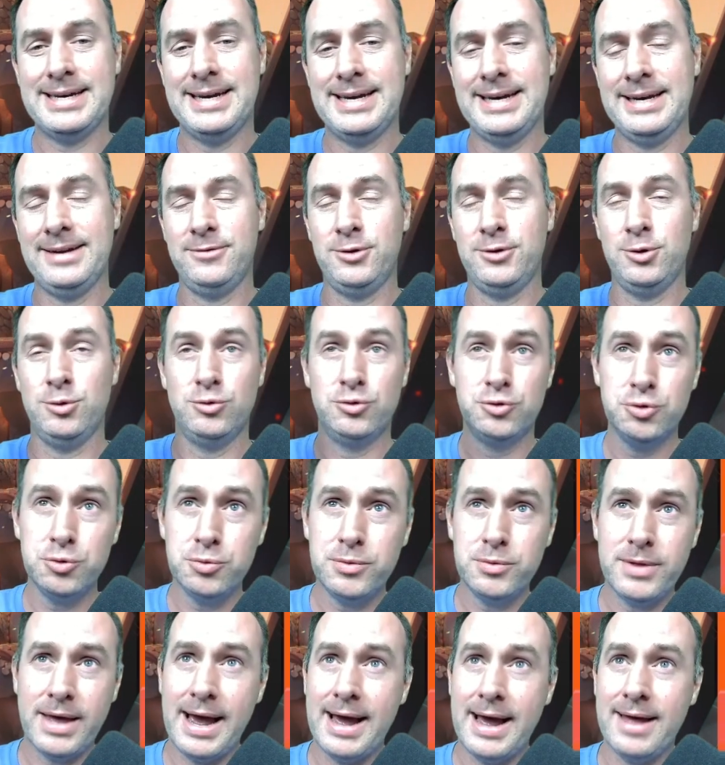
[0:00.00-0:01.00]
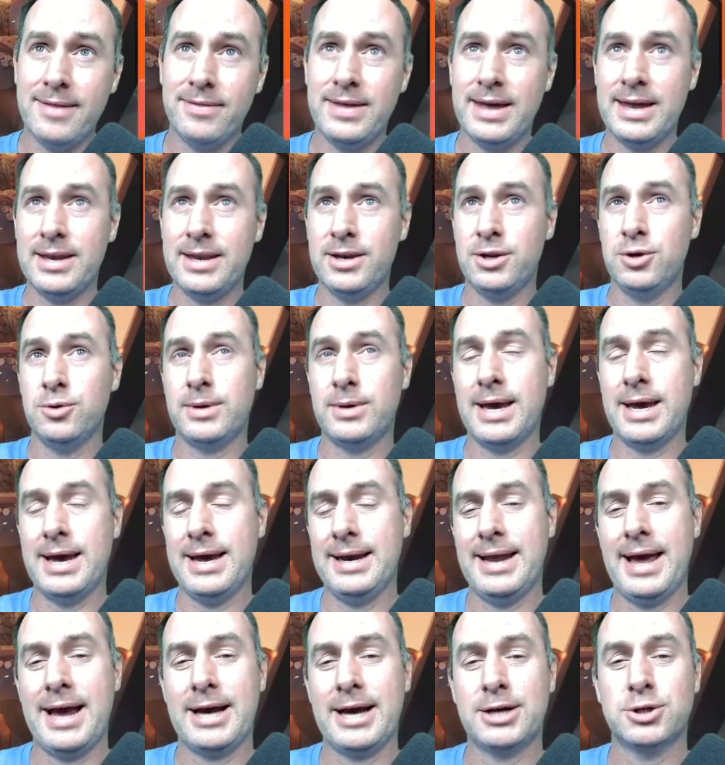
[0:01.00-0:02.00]
And if you do that, then you
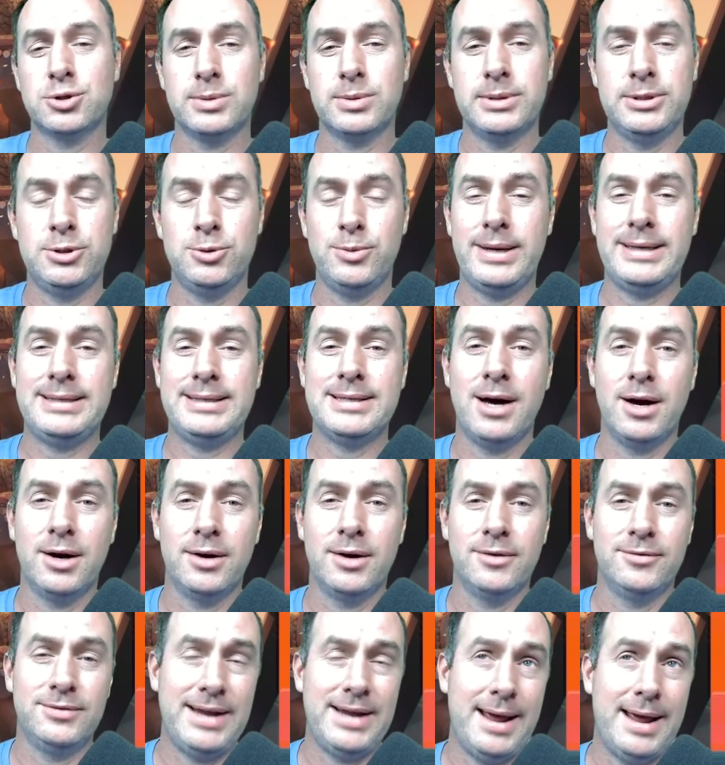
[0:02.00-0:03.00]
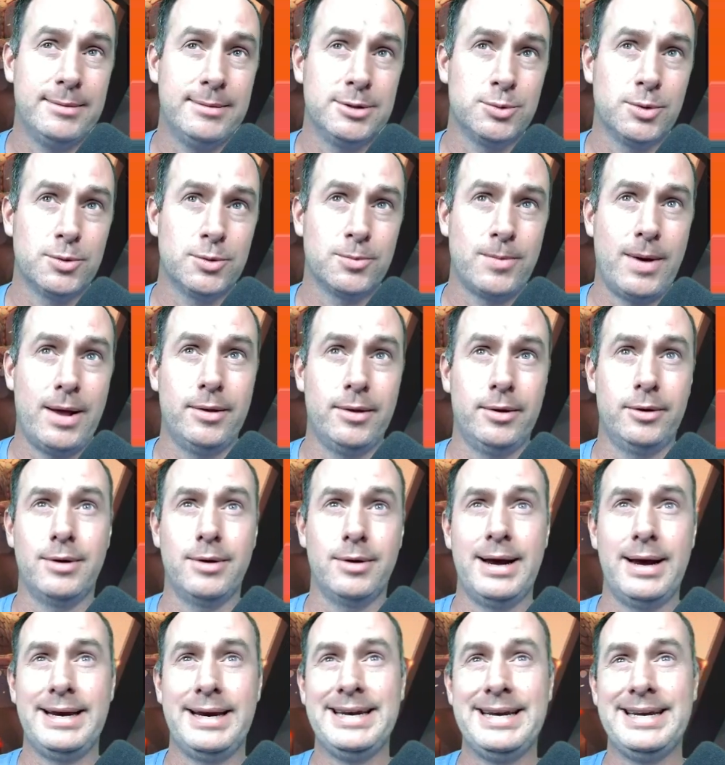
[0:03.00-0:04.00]
can actually do a ton of damage with Rallying
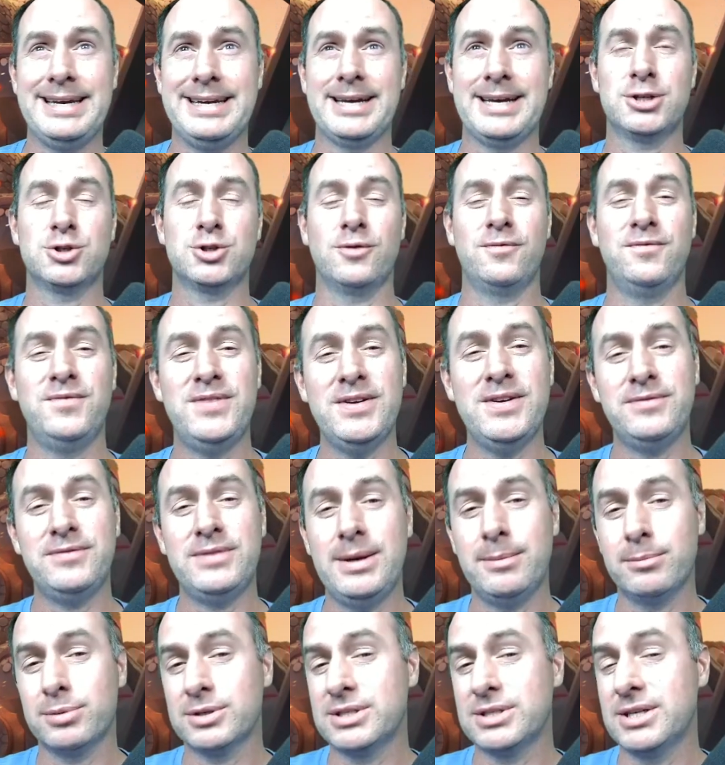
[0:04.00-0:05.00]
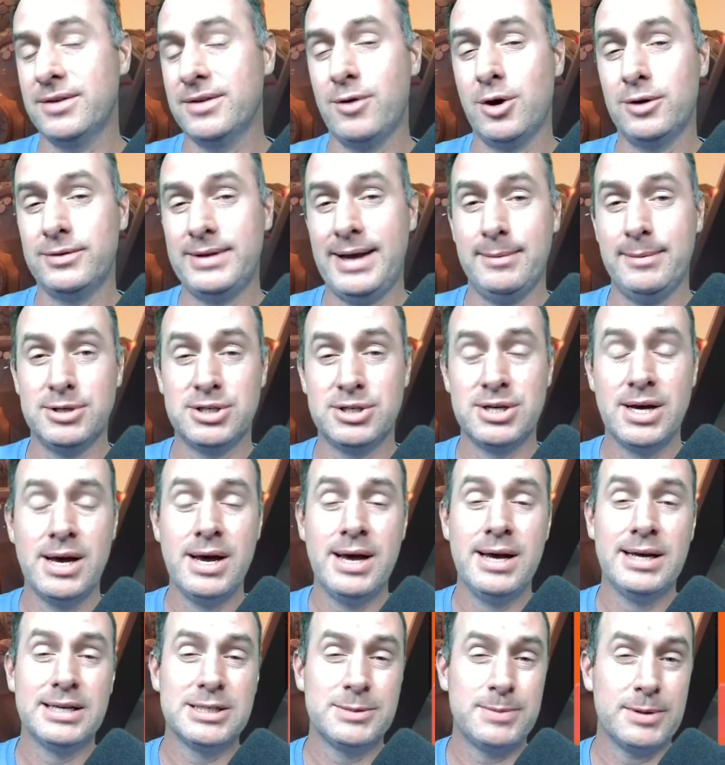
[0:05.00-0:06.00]
Cry, getting an extra 15% of all damage,